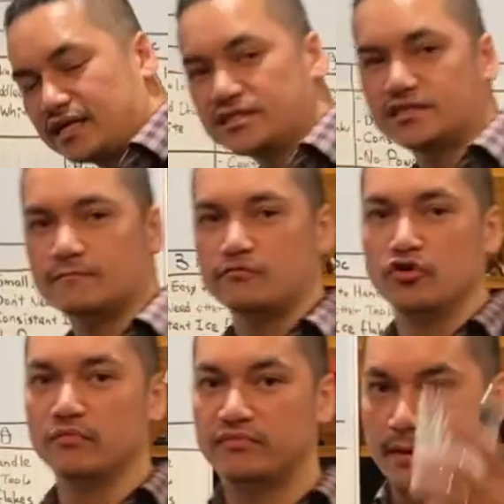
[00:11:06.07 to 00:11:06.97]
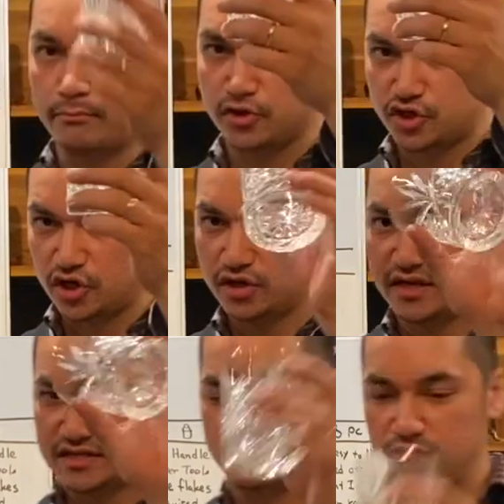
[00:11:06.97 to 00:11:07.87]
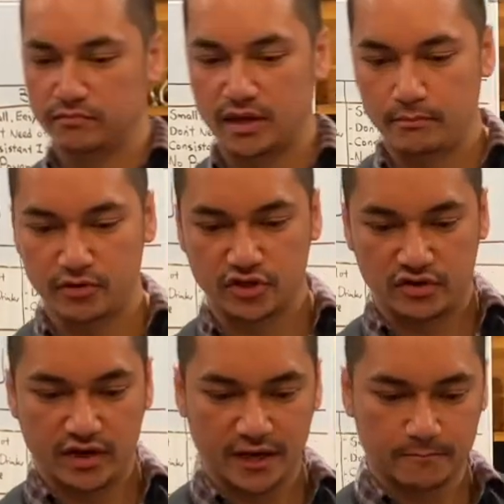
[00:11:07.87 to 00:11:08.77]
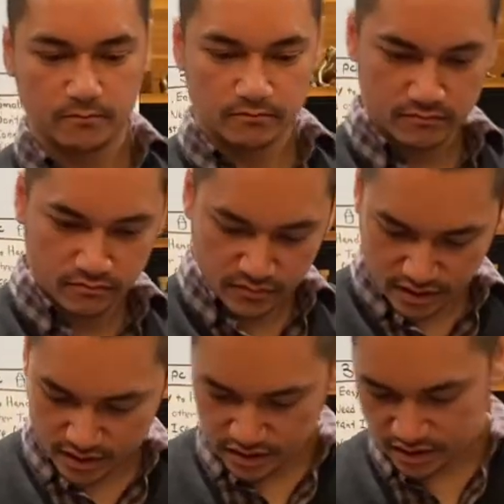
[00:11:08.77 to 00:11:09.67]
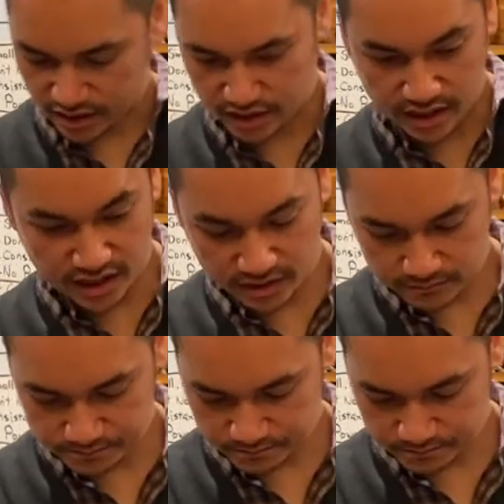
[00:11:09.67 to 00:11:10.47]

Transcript: that's room temperature. It's room temperature, right? And then